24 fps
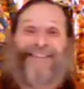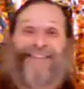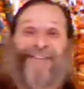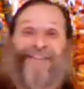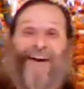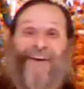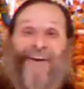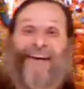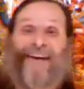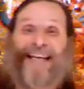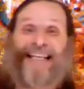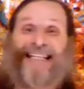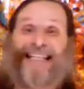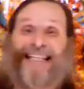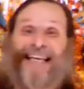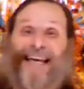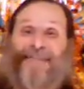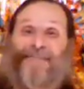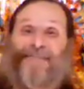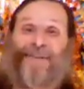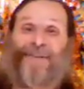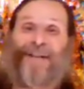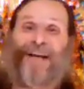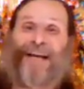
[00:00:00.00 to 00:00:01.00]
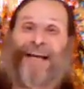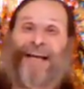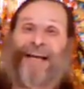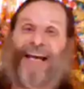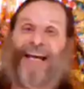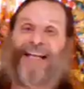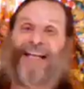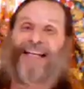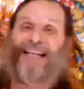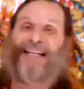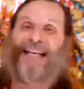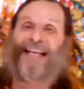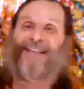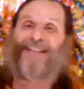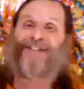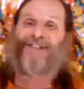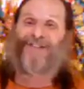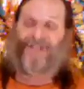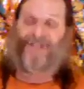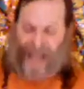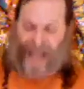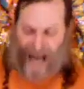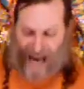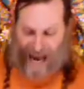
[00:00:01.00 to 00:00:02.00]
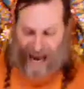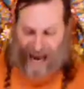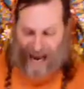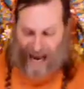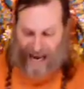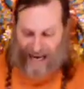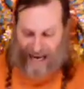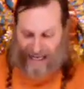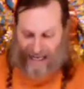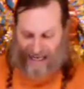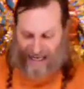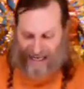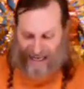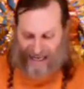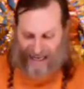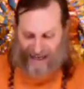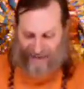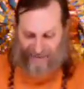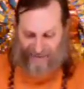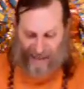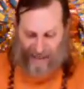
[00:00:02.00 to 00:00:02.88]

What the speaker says: very deeply hidden inside.